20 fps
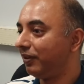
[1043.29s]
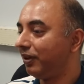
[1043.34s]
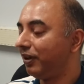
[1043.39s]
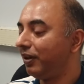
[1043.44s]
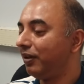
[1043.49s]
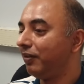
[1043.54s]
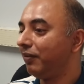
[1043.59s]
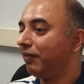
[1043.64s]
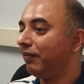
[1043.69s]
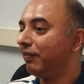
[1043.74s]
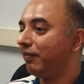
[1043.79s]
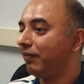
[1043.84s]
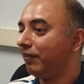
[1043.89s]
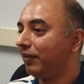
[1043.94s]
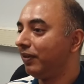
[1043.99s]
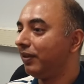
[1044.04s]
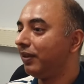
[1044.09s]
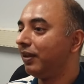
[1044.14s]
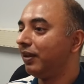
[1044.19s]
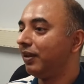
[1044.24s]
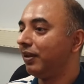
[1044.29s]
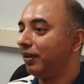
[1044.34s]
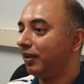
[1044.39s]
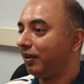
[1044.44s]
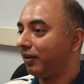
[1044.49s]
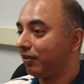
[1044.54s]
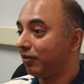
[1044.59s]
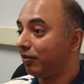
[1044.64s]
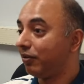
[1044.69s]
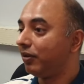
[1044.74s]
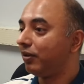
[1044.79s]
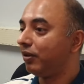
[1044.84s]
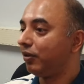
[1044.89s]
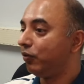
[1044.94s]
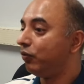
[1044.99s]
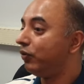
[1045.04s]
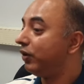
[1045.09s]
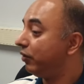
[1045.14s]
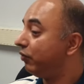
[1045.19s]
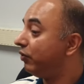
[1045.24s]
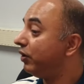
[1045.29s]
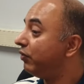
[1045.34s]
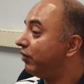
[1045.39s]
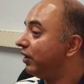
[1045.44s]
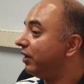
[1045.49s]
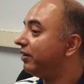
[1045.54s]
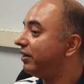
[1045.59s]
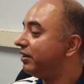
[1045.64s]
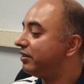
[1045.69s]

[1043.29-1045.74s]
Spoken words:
Okay, so we will